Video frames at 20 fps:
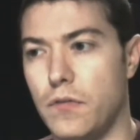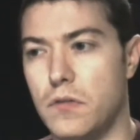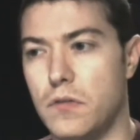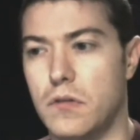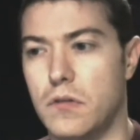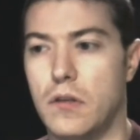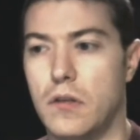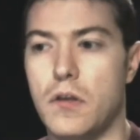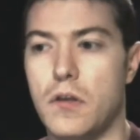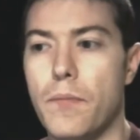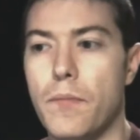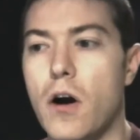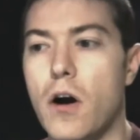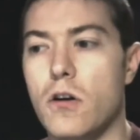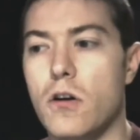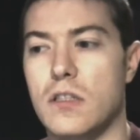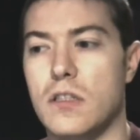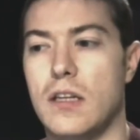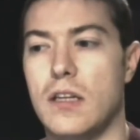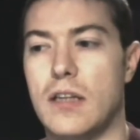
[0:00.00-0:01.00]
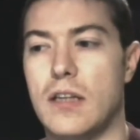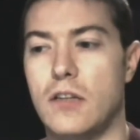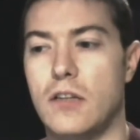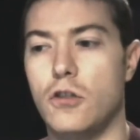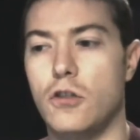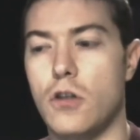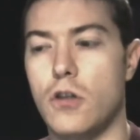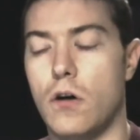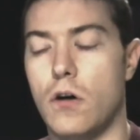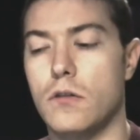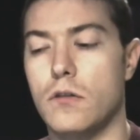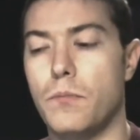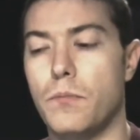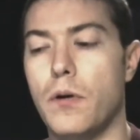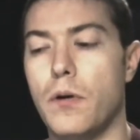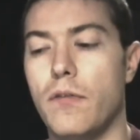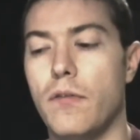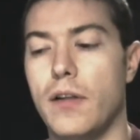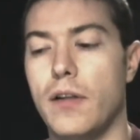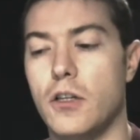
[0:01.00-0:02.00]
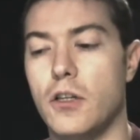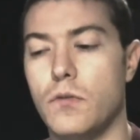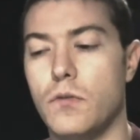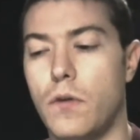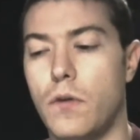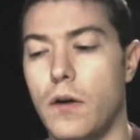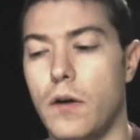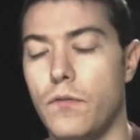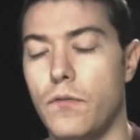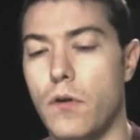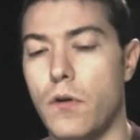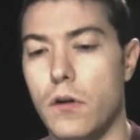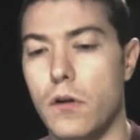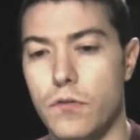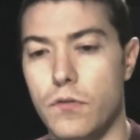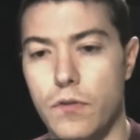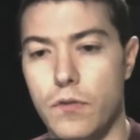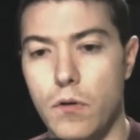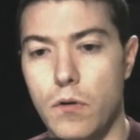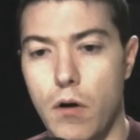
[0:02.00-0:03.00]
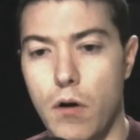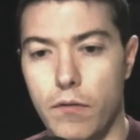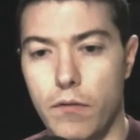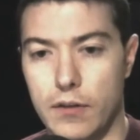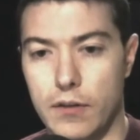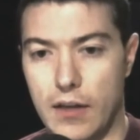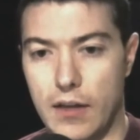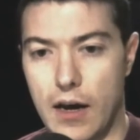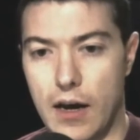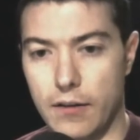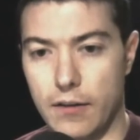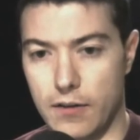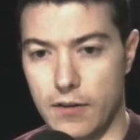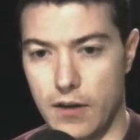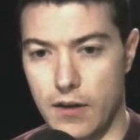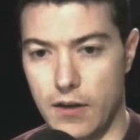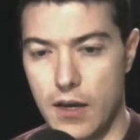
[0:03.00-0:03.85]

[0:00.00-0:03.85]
democracy, that you don't privilege one worldview over the other,